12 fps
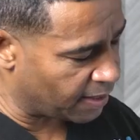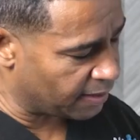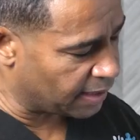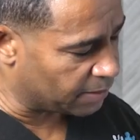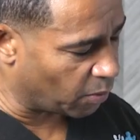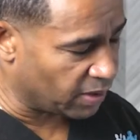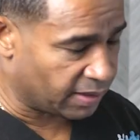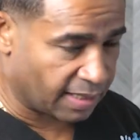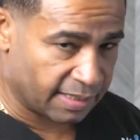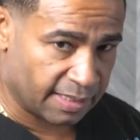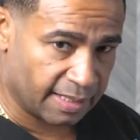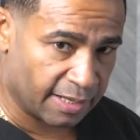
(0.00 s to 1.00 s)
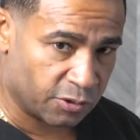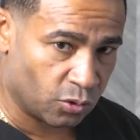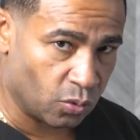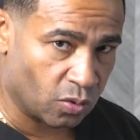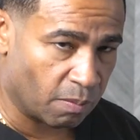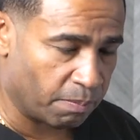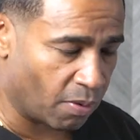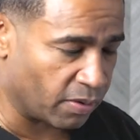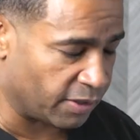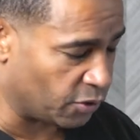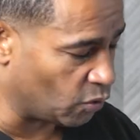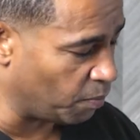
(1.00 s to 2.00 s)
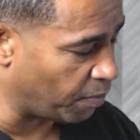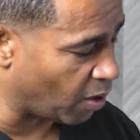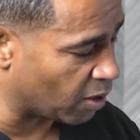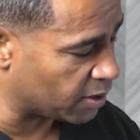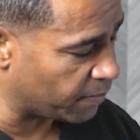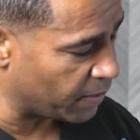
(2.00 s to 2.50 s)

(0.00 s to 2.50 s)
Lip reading: The small intestine has two components, two parts.